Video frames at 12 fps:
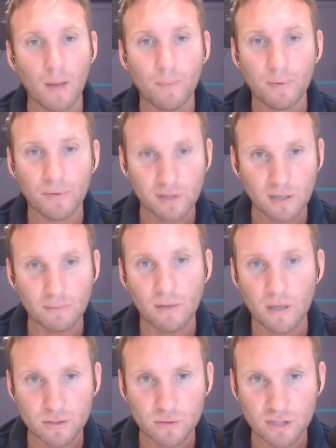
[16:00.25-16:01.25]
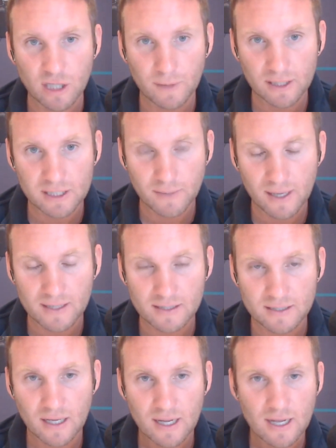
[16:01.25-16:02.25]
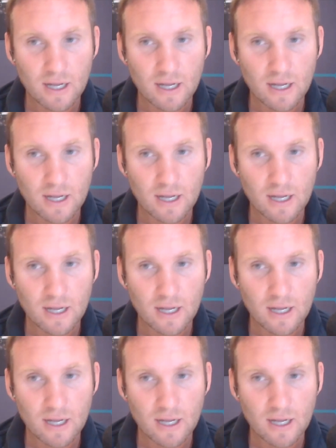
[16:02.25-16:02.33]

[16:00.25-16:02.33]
up the commercial shipping space.